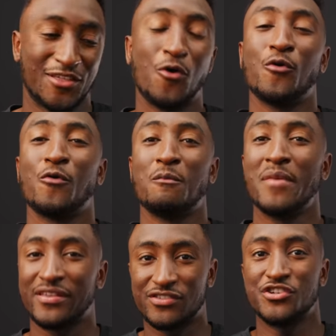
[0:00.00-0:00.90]
the whole
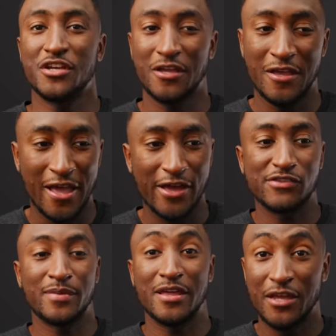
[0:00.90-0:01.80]
messaging has
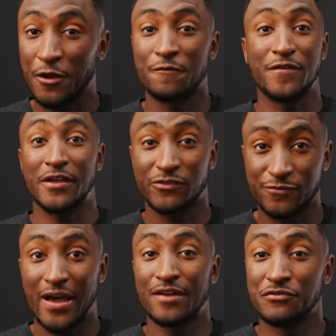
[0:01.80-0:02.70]
been in your face
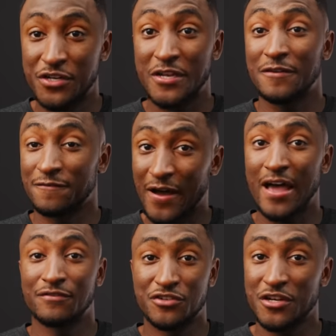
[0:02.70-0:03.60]
5G,
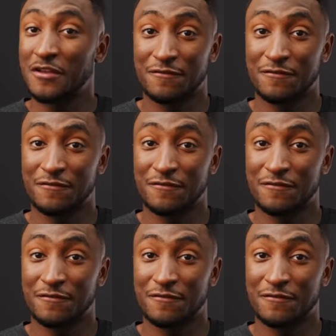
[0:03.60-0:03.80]
5G,